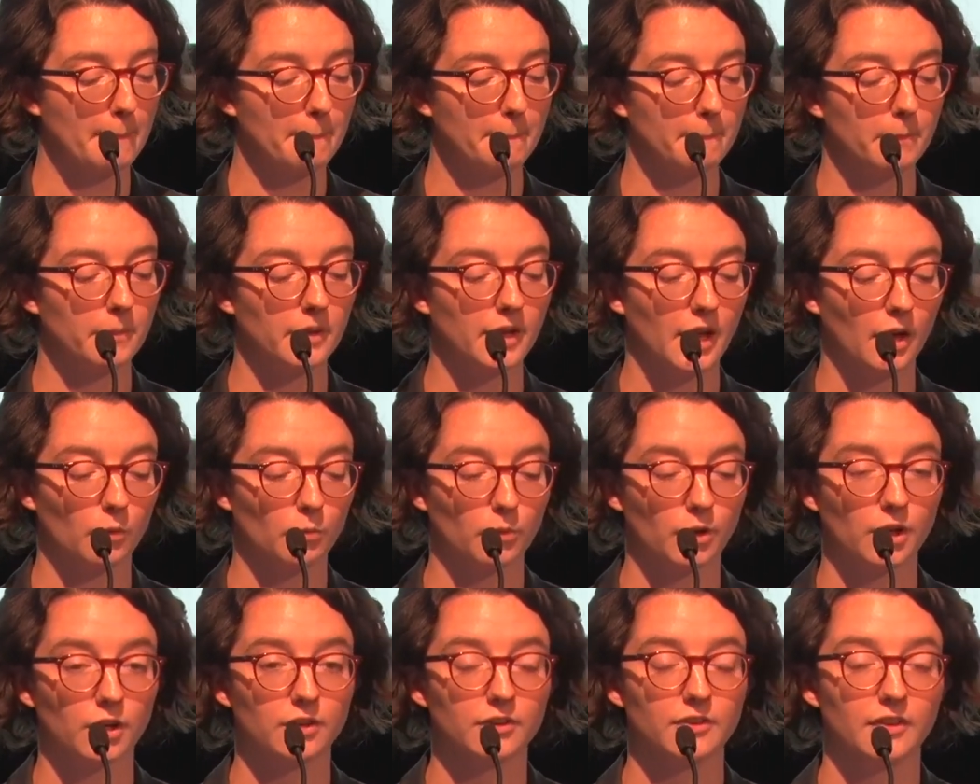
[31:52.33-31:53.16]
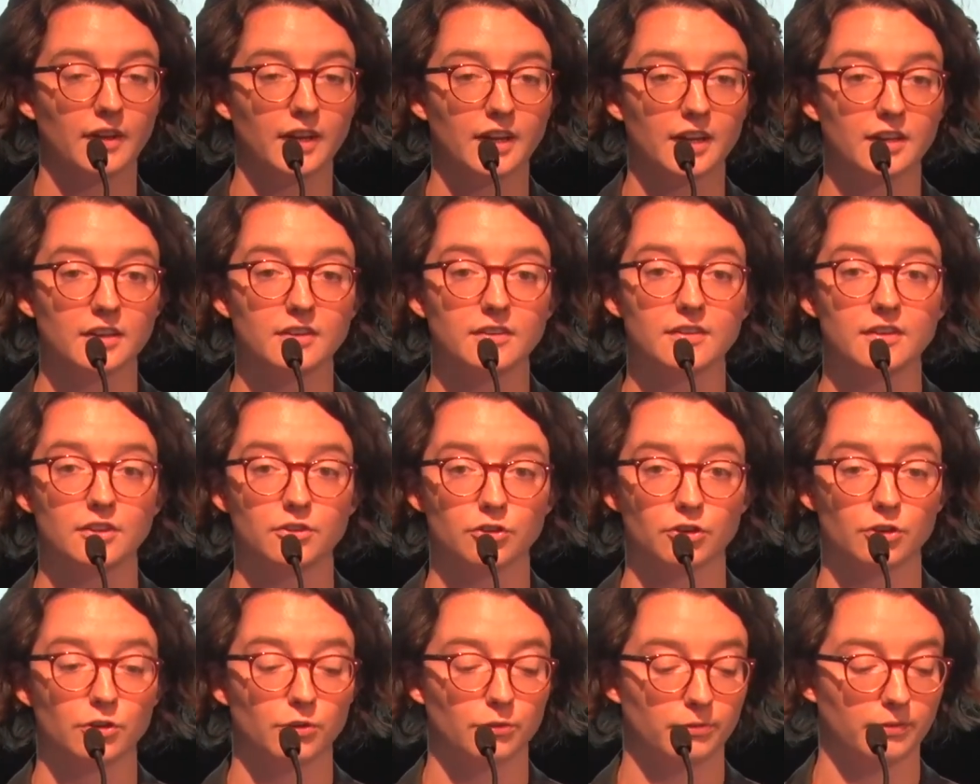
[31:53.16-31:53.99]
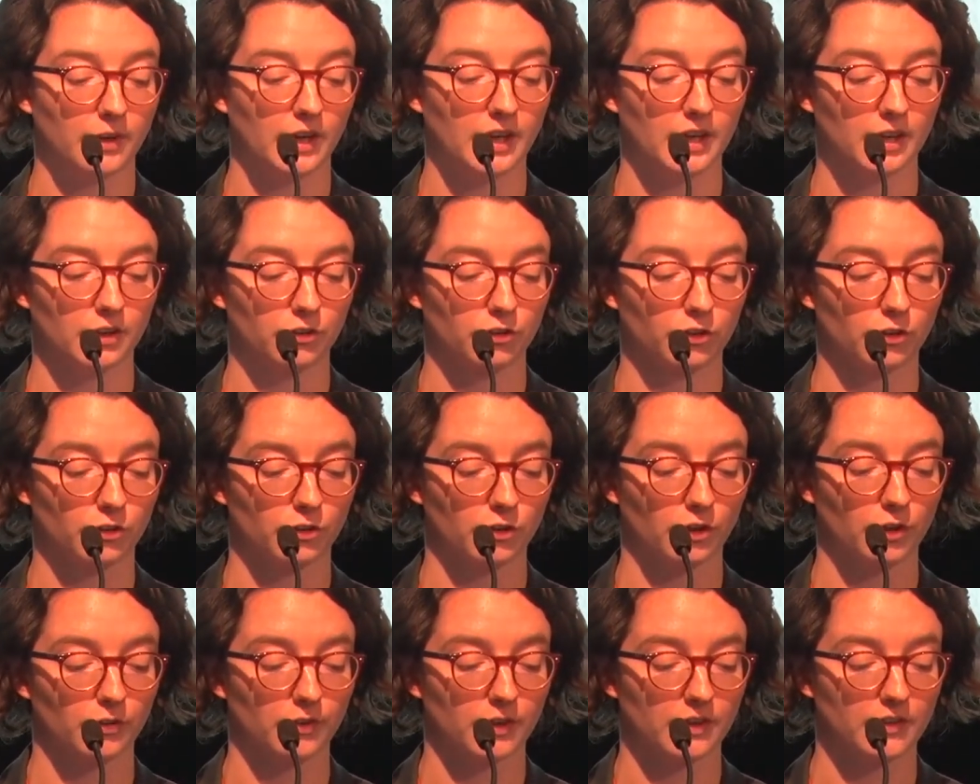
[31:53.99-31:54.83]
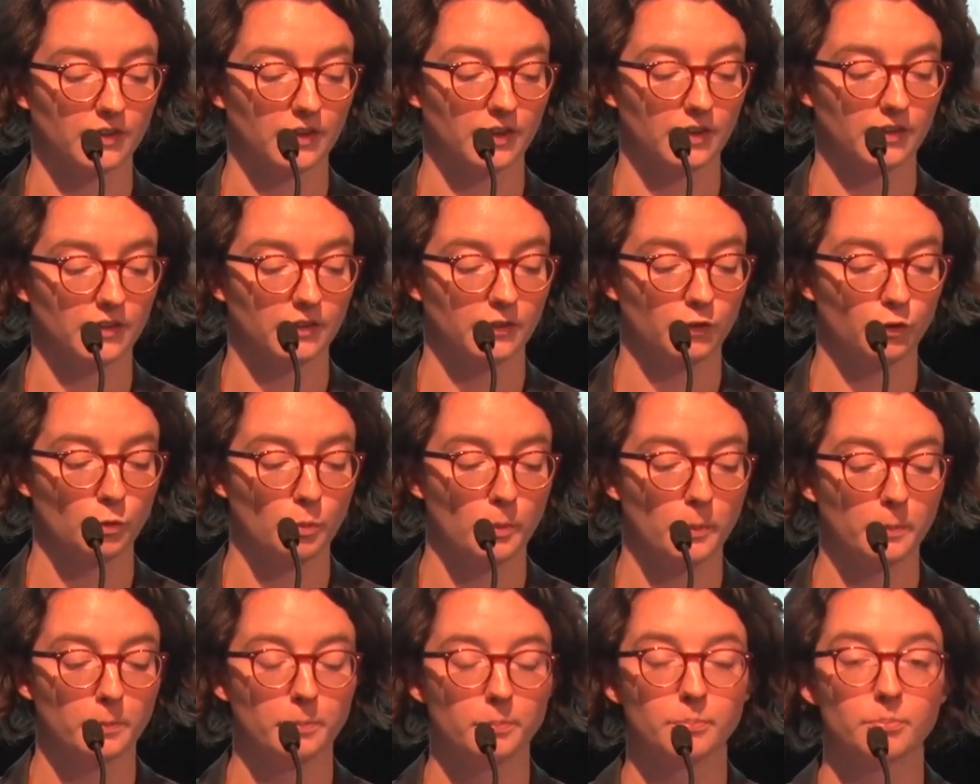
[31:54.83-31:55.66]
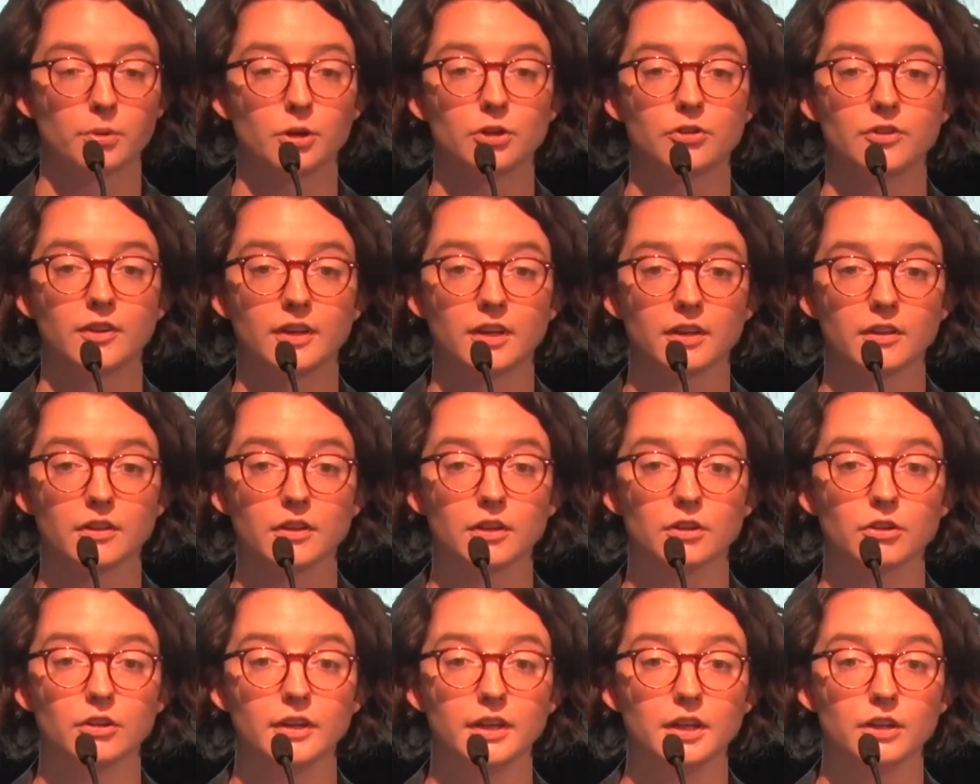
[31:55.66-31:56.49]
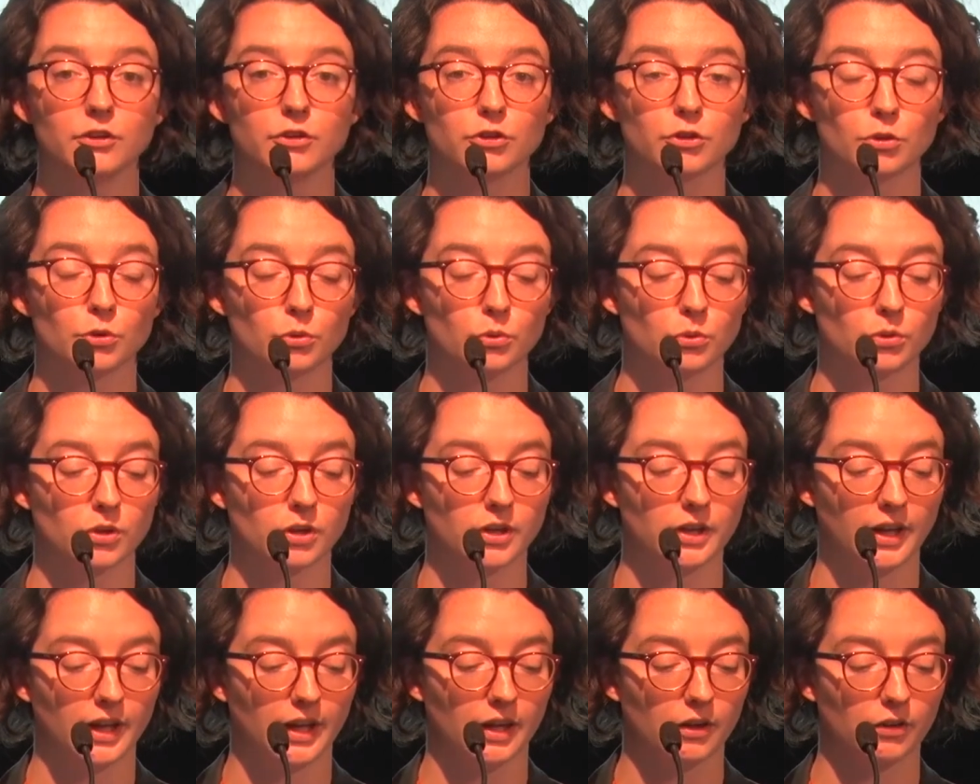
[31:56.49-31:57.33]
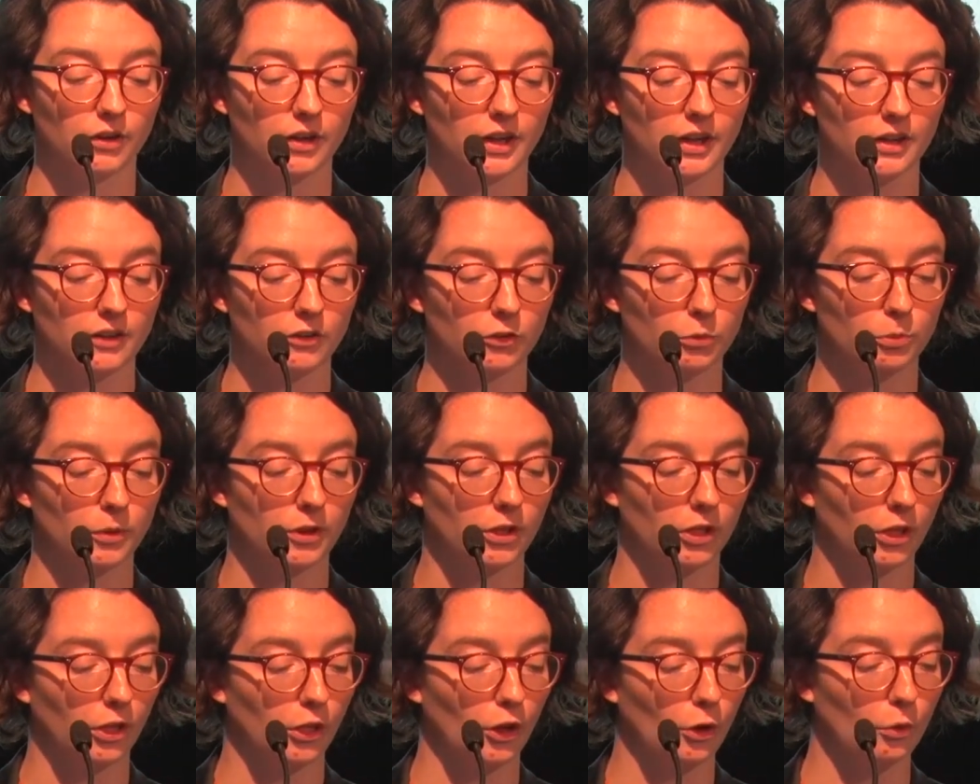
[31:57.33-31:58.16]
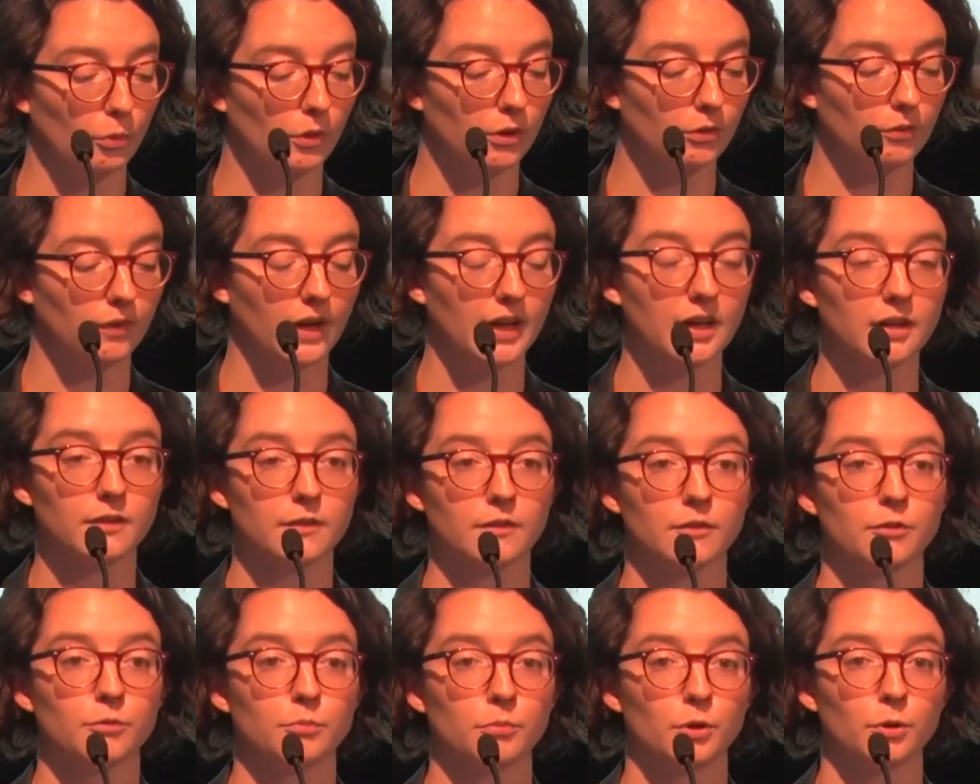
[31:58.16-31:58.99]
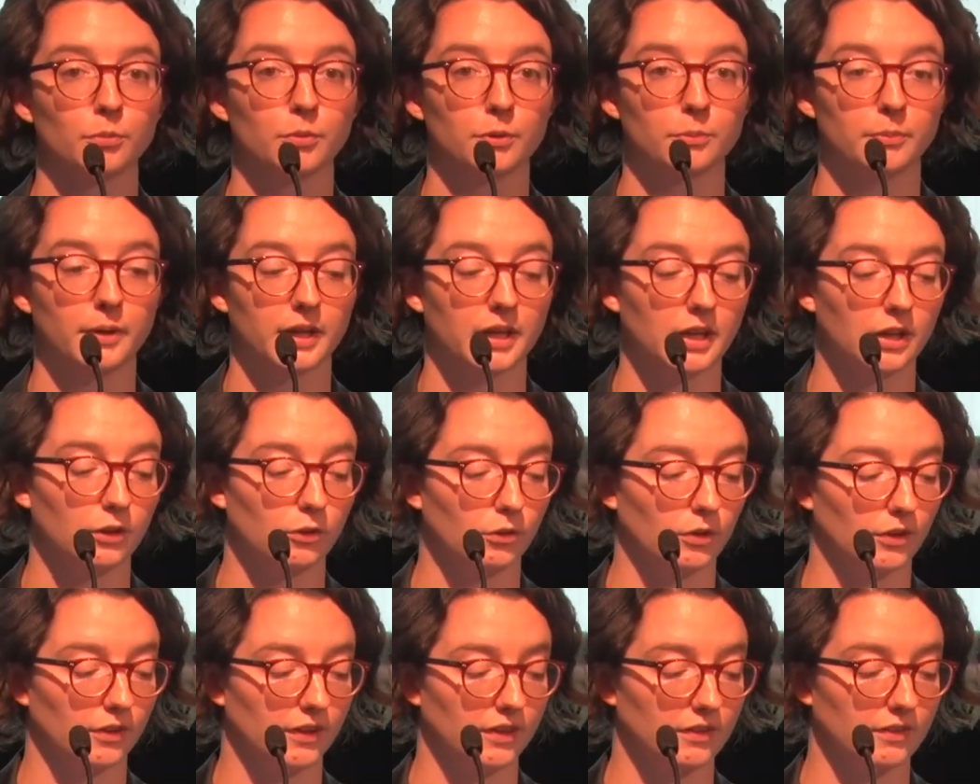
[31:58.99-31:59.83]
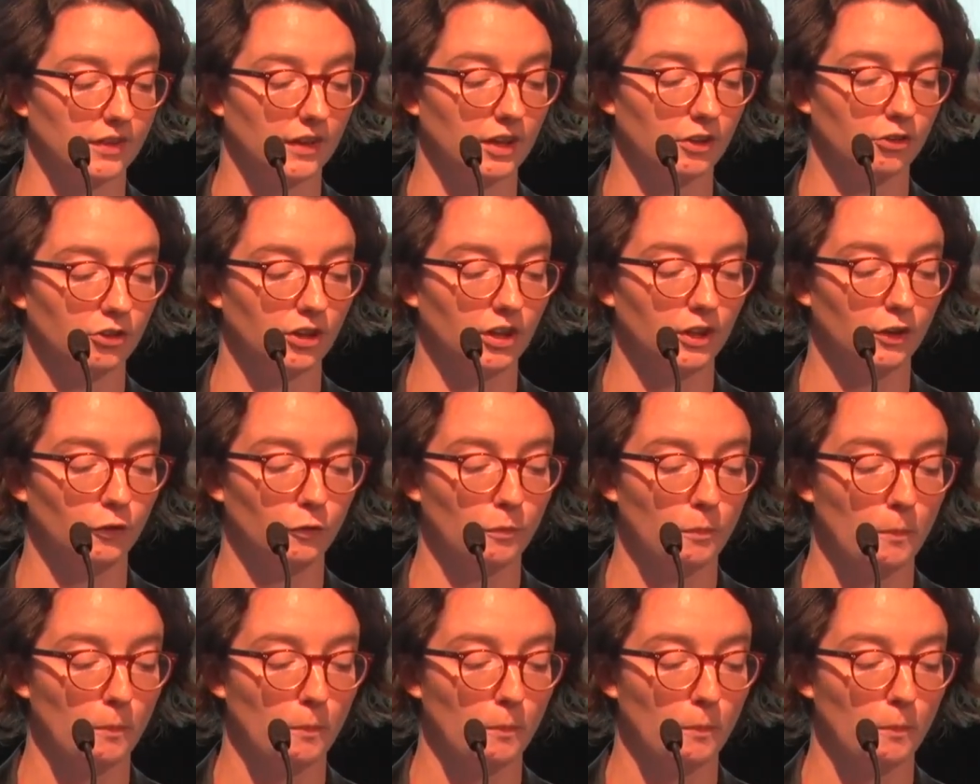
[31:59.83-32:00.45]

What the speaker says: networks, and digital financial services, particularly toward areas with lower rates of mobile money utilization,